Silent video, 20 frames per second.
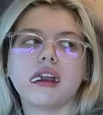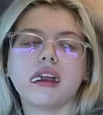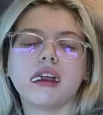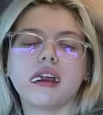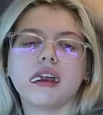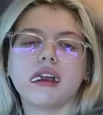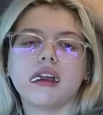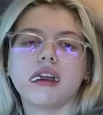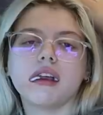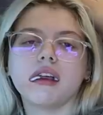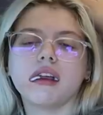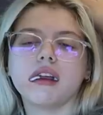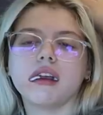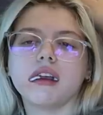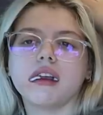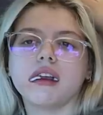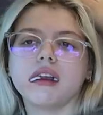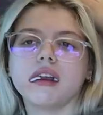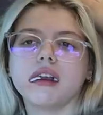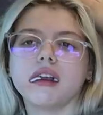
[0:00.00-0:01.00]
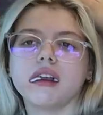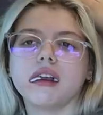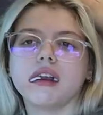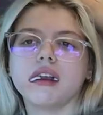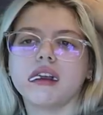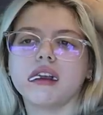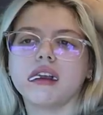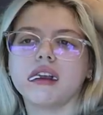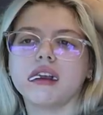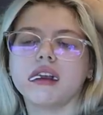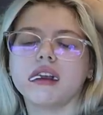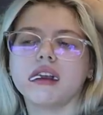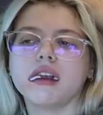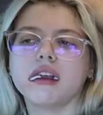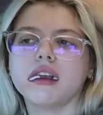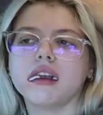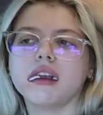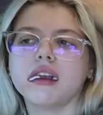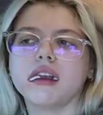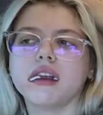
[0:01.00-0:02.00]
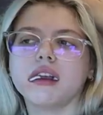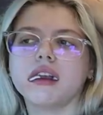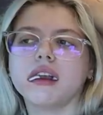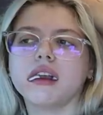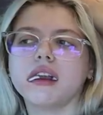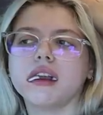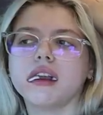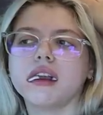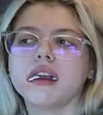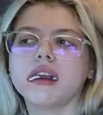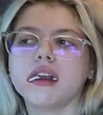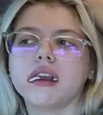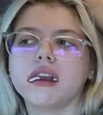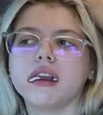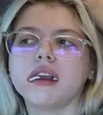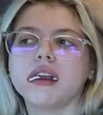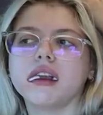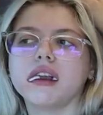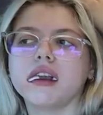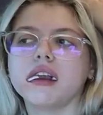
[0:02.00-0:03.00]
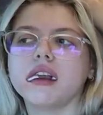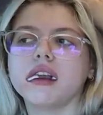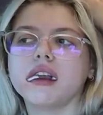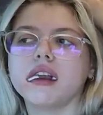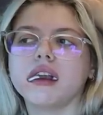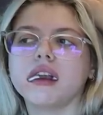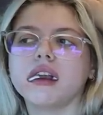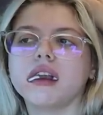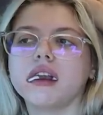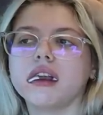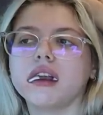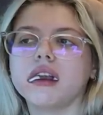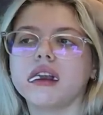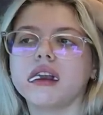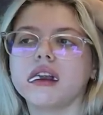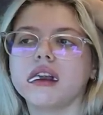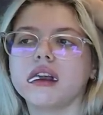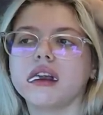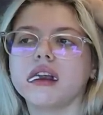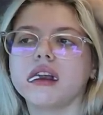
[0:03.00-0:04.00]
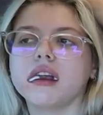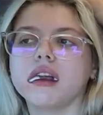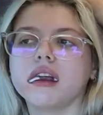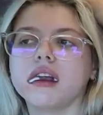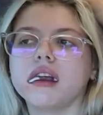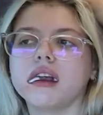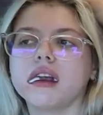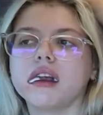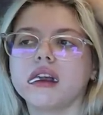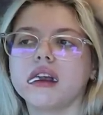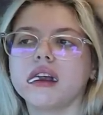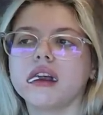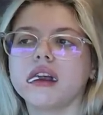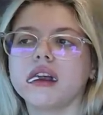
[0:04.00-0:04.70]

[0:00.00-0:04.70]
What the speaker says: (not speaking)